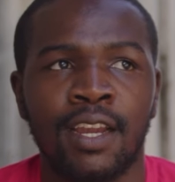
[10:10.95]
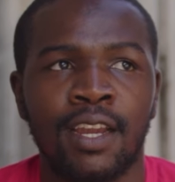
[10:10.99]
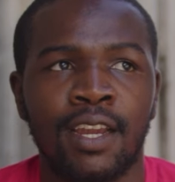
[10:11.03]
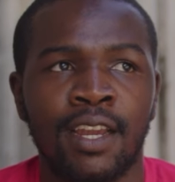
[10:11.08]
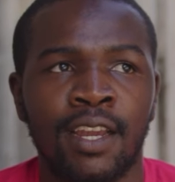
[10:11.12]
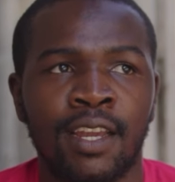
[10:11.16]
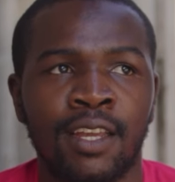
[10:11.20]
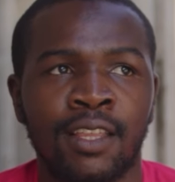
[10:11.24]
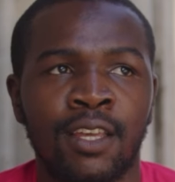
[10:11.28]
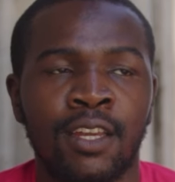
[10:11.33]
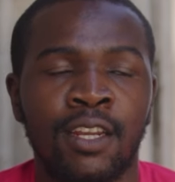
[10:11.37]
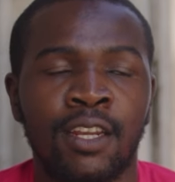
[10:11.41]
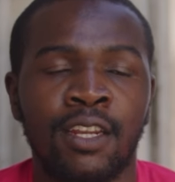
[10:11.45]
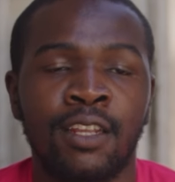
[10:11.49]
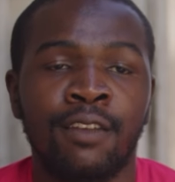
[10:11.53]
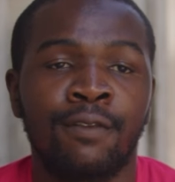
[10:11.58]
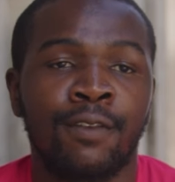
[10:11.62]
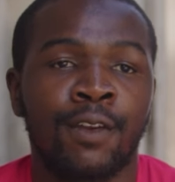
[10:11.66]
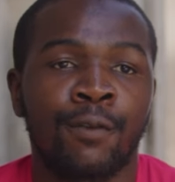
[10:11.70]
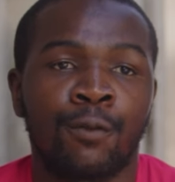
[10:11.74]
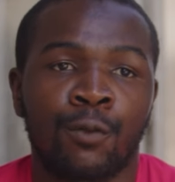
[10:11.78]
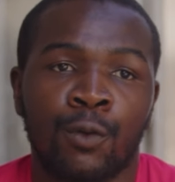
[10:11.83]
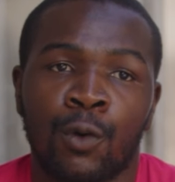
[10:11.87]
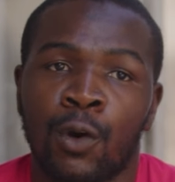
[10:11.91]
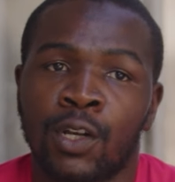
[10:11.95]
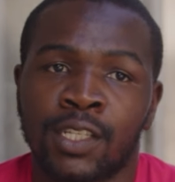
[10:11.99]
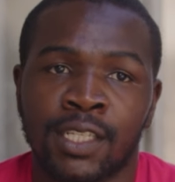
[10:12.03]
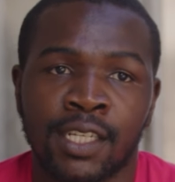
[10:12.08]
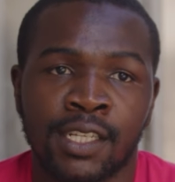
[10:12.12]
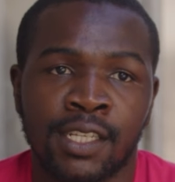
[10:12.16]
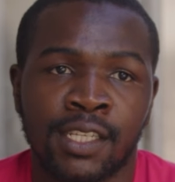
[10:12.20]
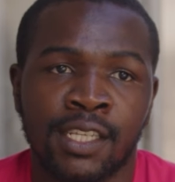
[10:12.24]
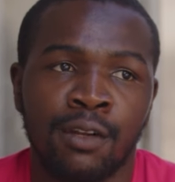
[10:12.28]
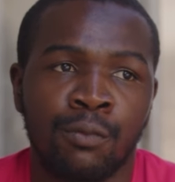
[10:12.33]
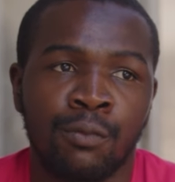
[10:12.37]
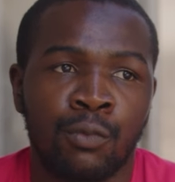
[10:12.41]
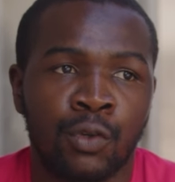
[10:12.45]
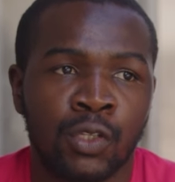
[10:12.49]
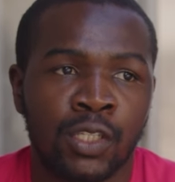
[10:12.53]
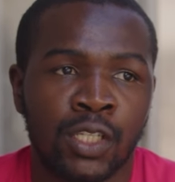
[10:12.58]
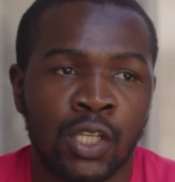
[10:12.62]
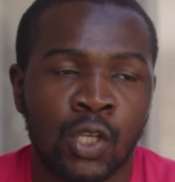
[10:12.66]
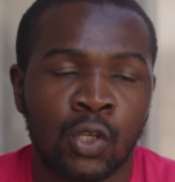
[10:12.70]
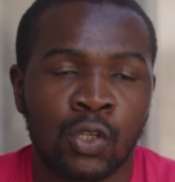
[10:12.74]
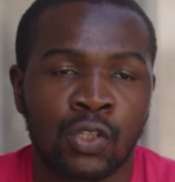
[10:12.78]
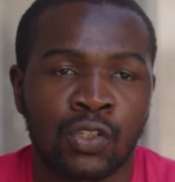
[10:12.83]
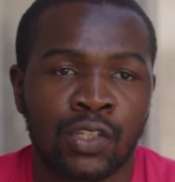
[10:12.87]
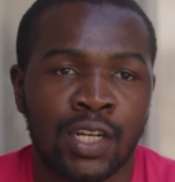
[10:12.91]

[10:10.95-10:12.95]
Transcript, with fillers: And then even for our sustainable skills